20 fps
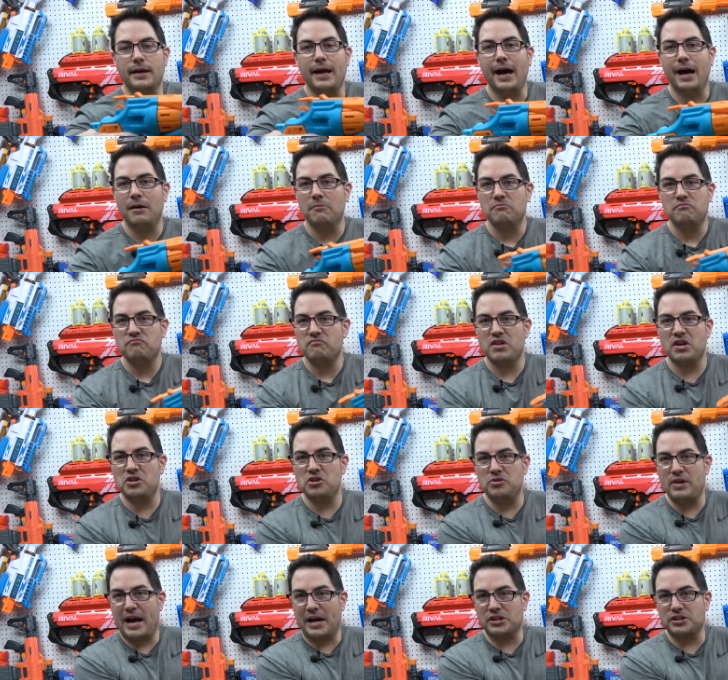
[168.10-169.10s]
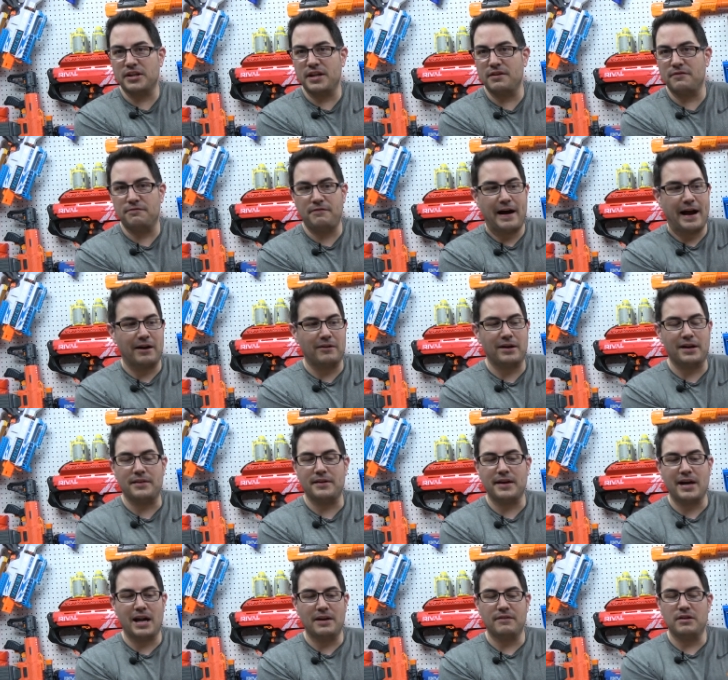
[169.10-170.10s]
Yeah, and you actually didn't fire
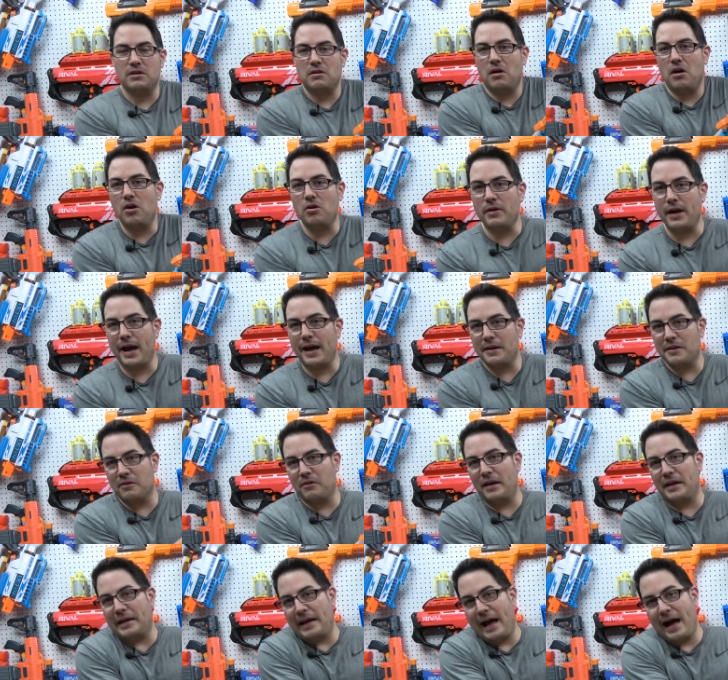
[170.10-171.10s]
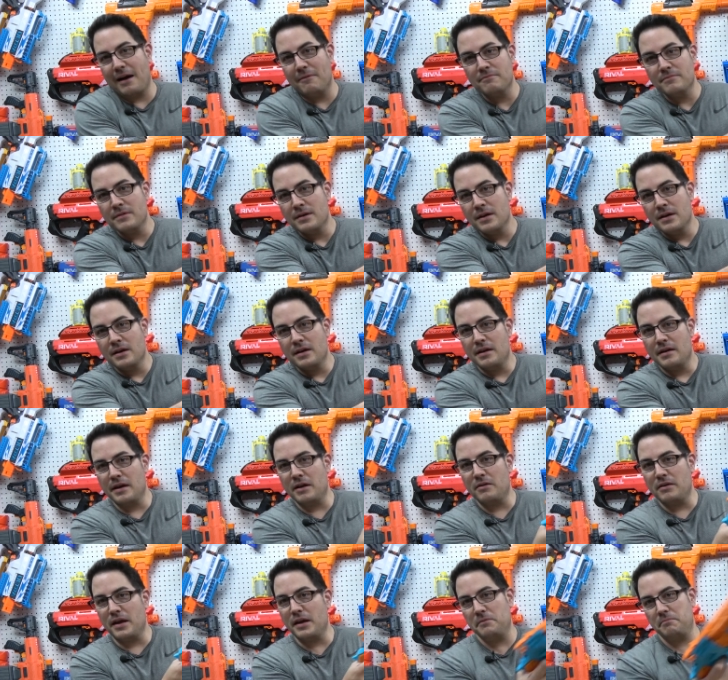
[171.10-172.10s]
anything out of it? Okay, you're like, yeah,
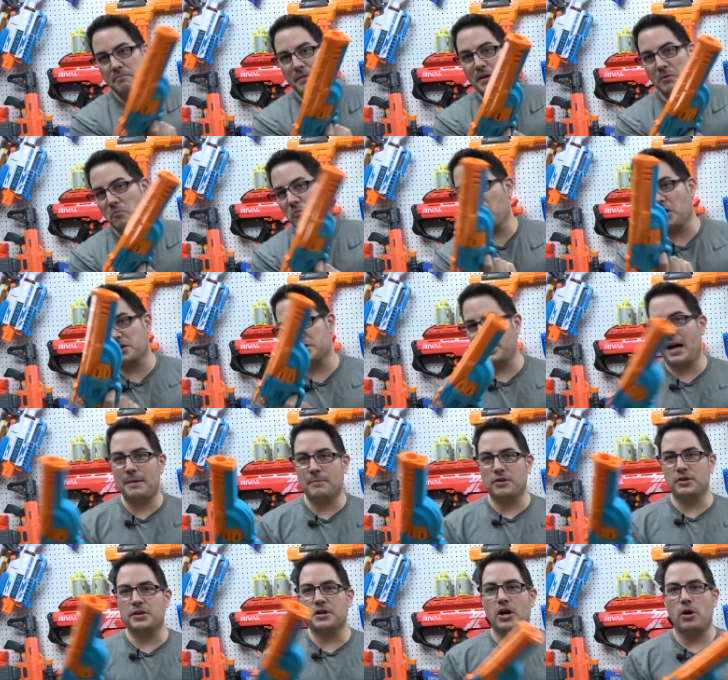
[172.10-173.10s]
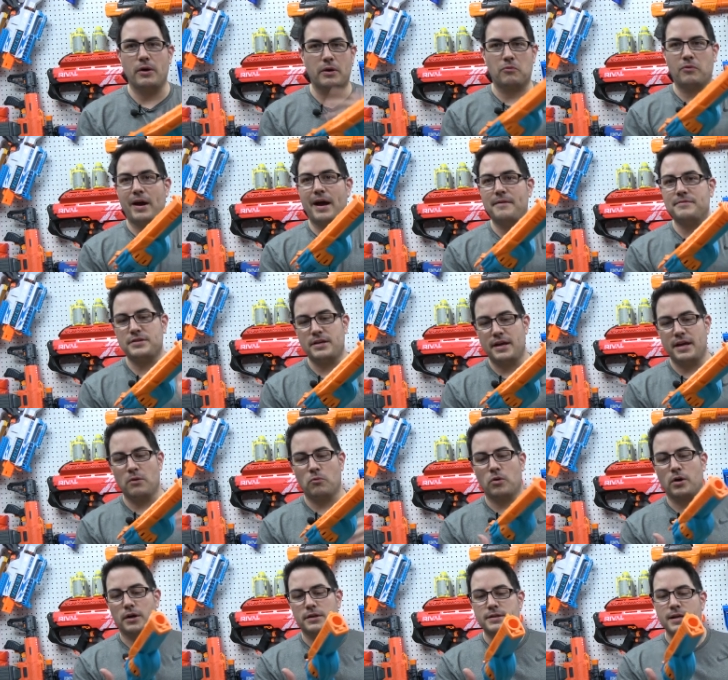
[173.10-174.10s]
it, it, it works. I'm good to go. It revs,
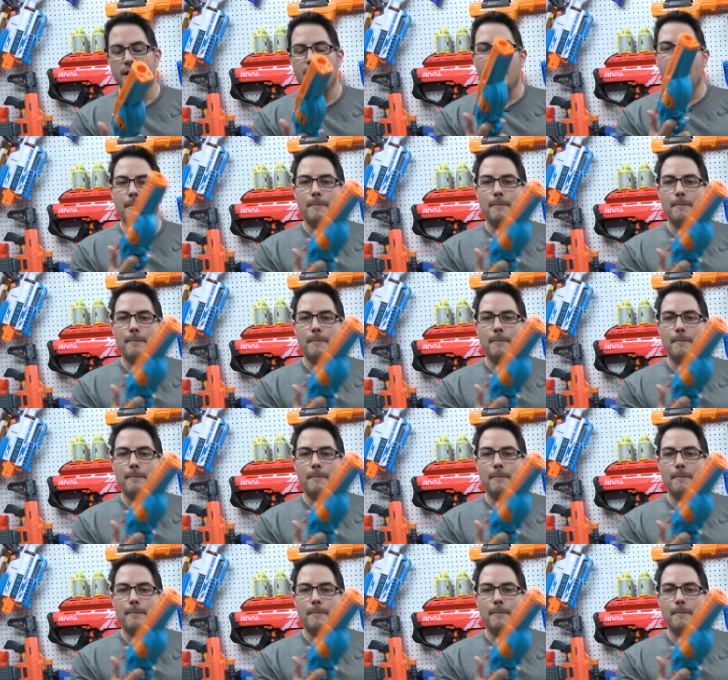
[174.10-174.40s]
it works.